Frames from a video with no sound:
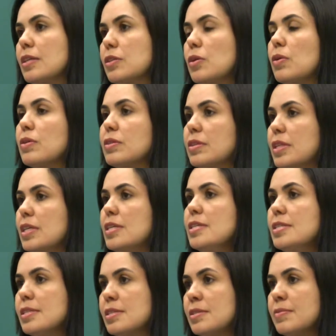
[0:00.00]
done this,
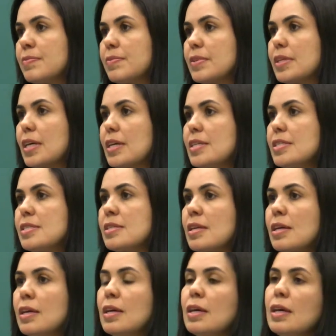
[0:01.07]
yes,
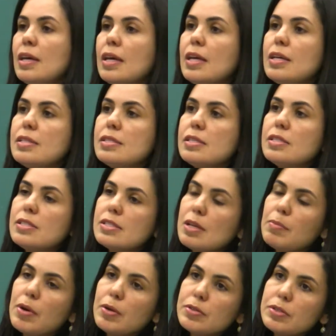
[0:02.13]
and it's
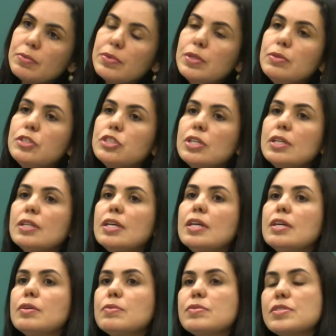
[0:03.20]
about Rio de
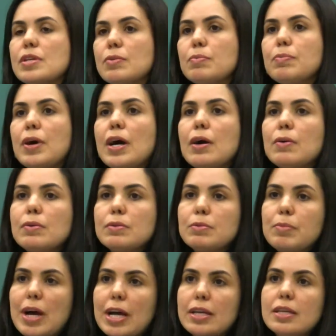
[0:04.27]
Janeiro, São Paulo,
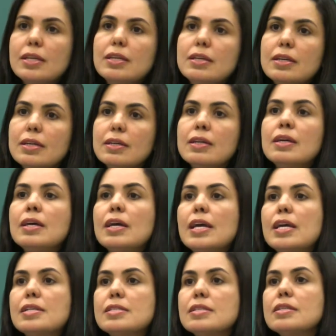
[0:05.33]
Bahia,
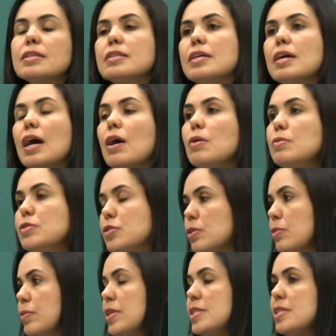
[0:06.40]
and the audio
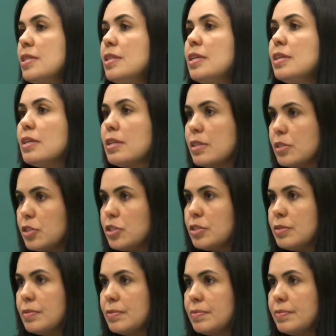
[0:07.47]
is in
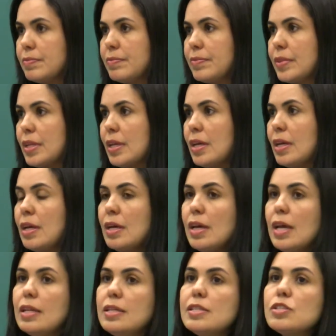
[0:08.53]
English.
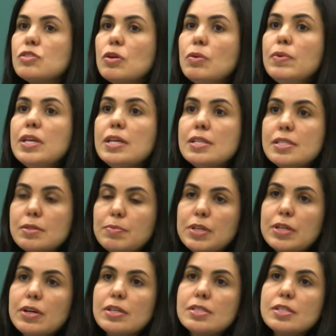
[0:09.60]
And it's so easy
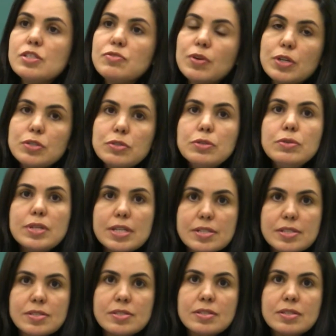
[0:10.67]
because it's for
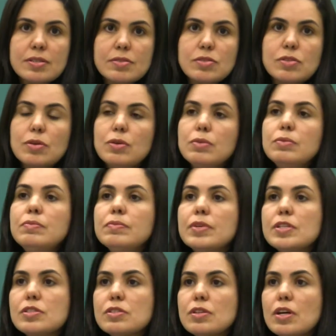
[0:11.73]
tourists, so
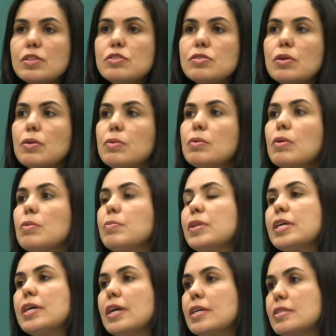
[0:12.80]
it's not so
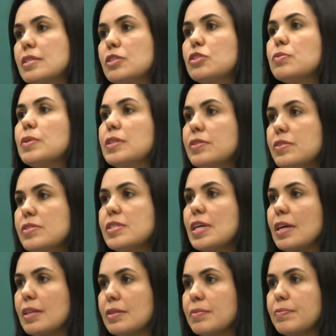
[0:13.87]
complicated to understand.